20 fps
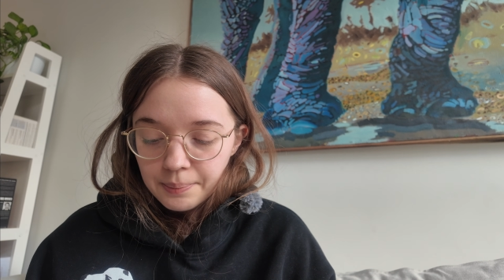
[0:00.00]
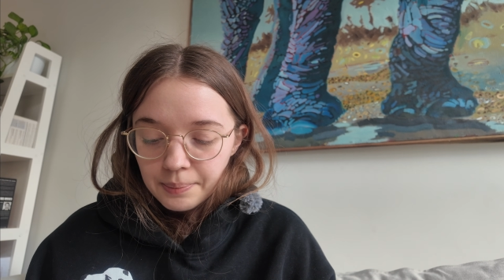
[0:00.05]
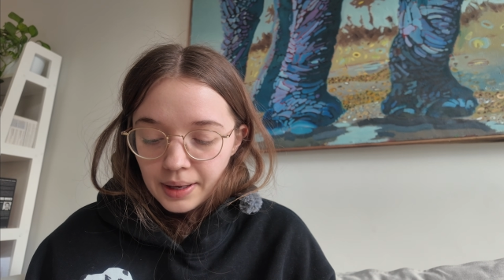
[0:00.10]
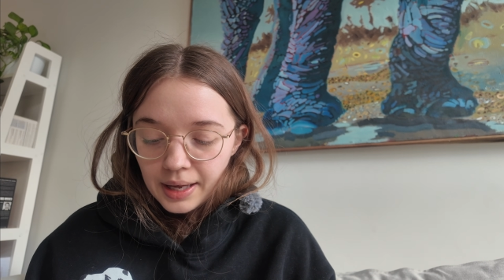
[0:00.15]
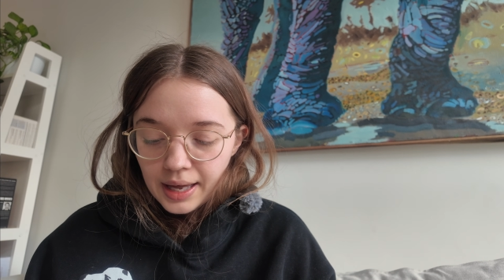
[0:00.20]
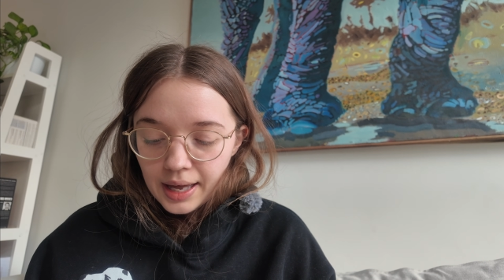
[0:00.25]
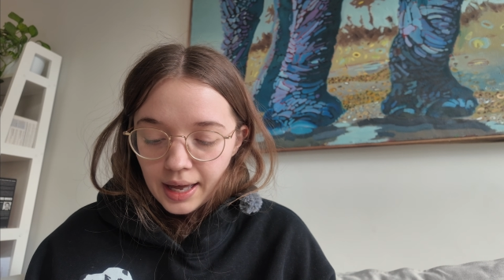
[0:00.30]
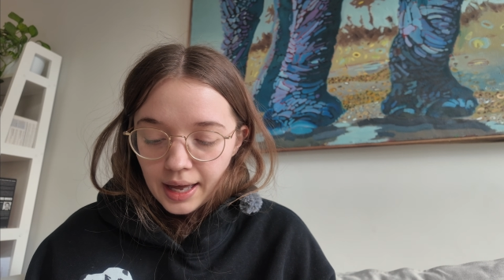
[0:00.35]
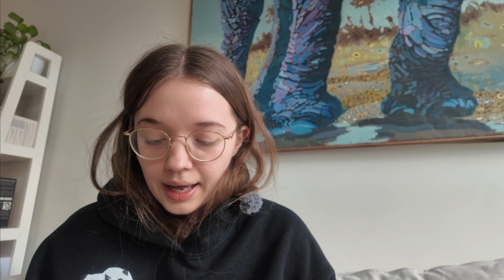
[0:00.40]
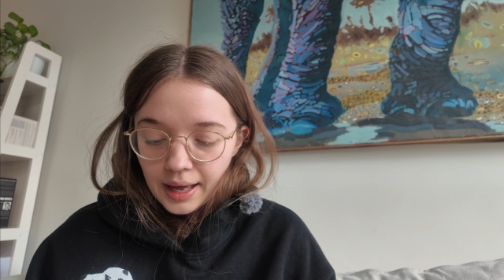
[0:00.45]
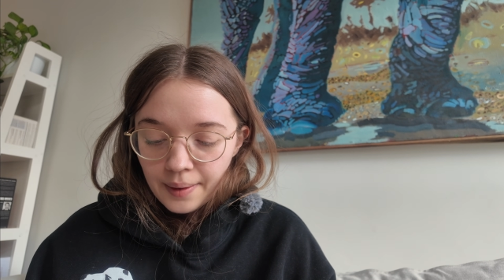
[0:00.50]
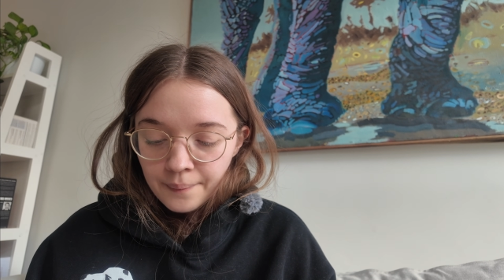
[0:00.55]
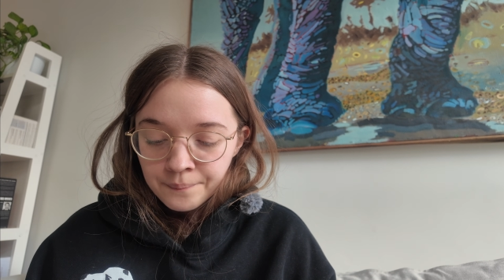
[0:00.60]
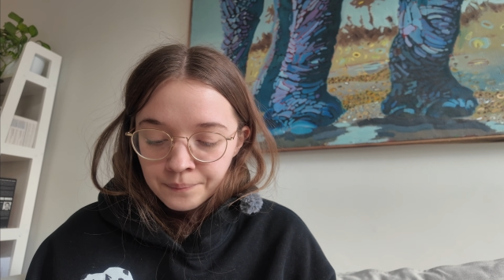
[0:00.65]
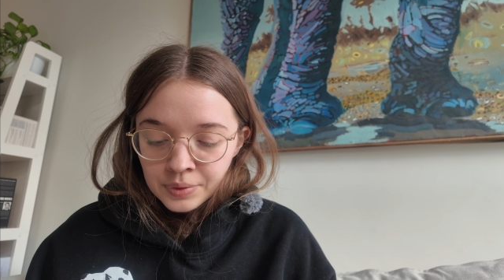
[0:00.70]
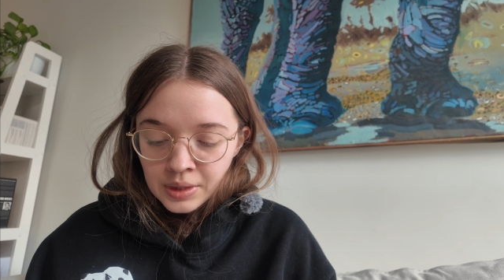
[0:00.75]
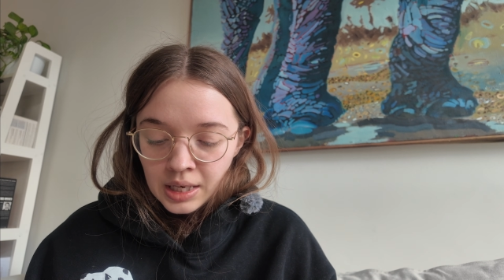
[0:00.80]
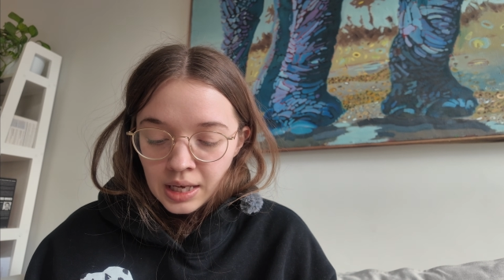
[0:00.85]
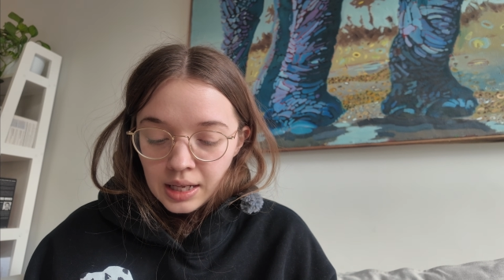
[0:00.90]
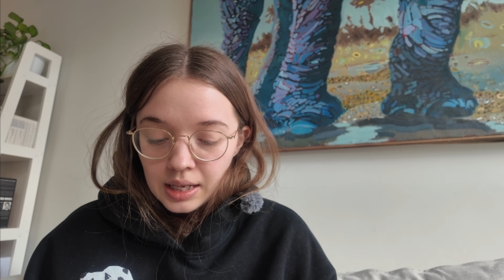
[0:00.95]
up a
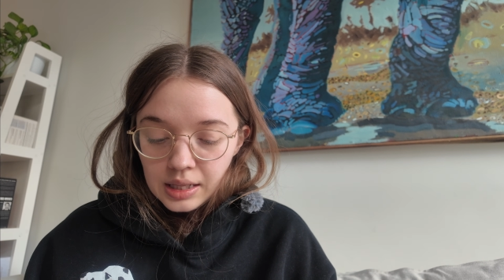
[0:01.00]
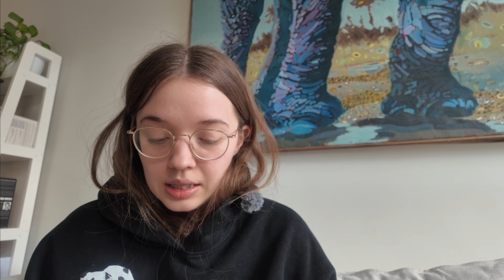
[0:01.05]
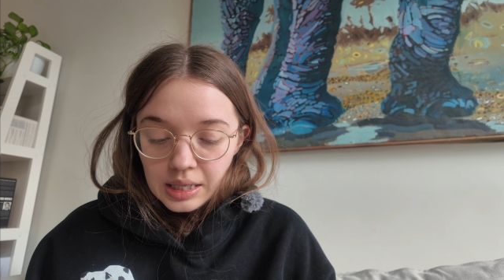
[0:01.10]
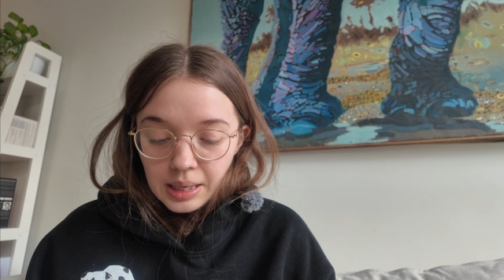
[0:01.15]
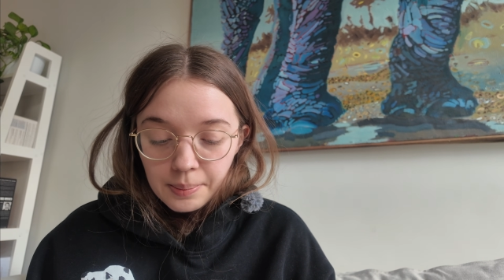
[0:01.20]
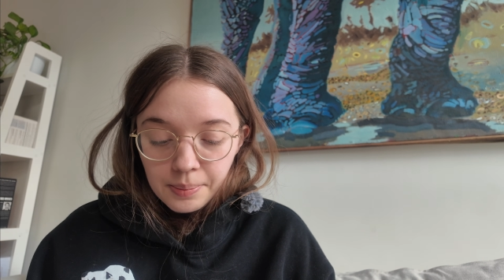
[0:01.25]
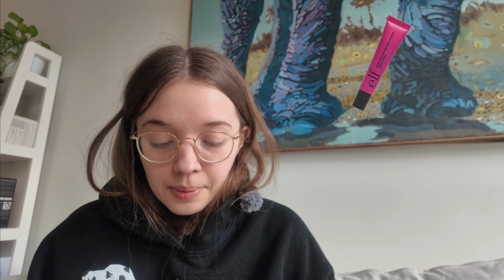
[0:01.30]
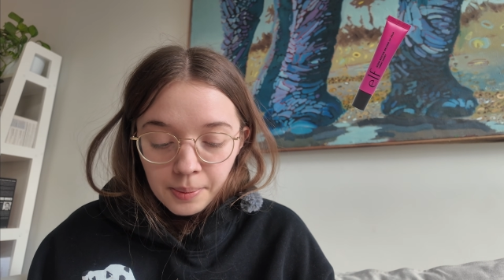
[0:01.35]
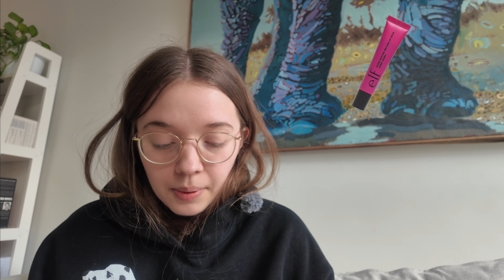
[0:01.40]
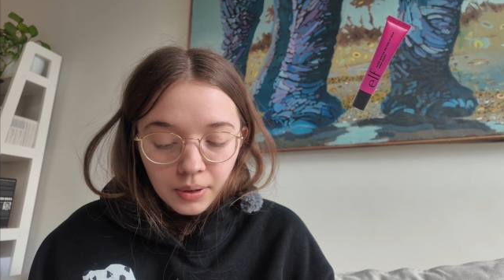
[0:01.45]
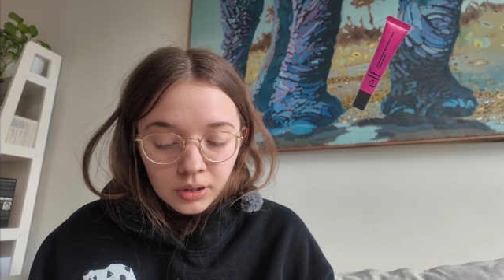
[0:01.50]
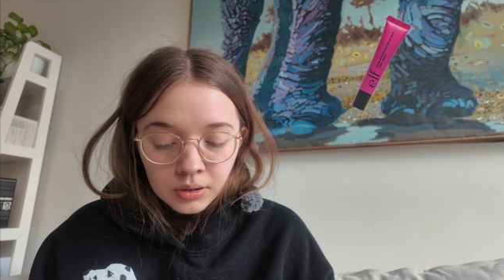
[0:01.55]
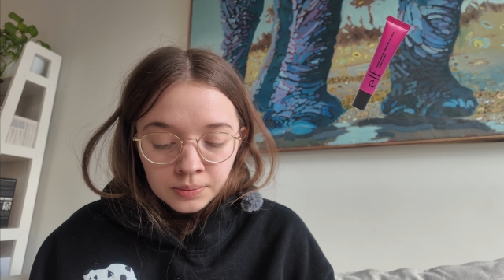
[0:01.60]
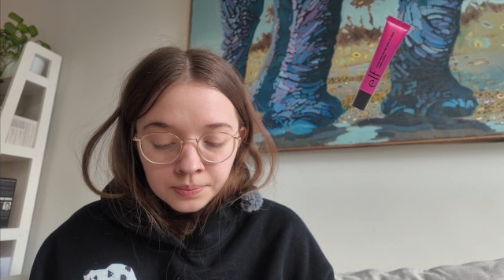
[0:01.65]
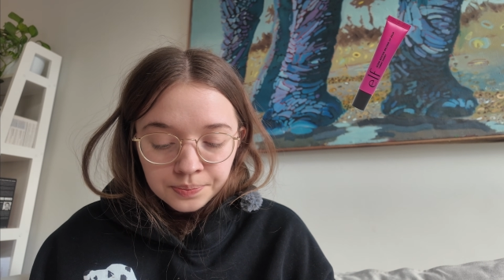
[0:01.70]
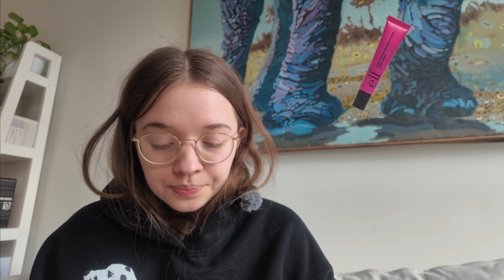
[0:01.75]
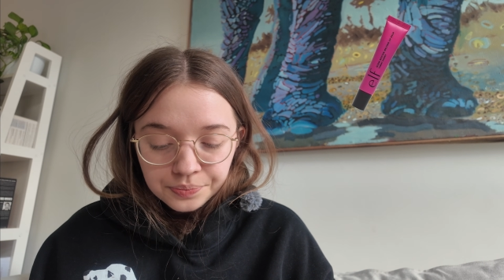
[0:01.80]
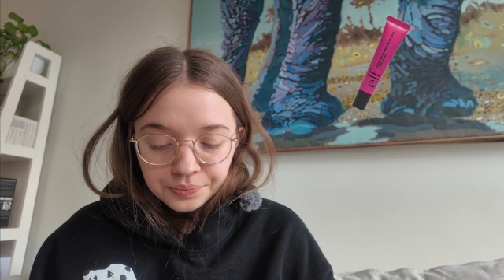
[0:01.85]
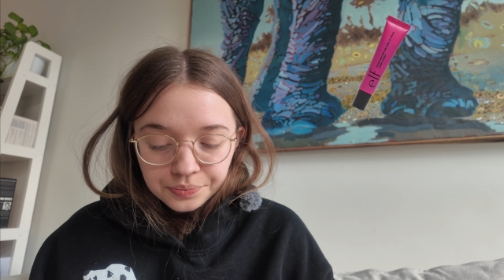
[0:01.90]
lip balm.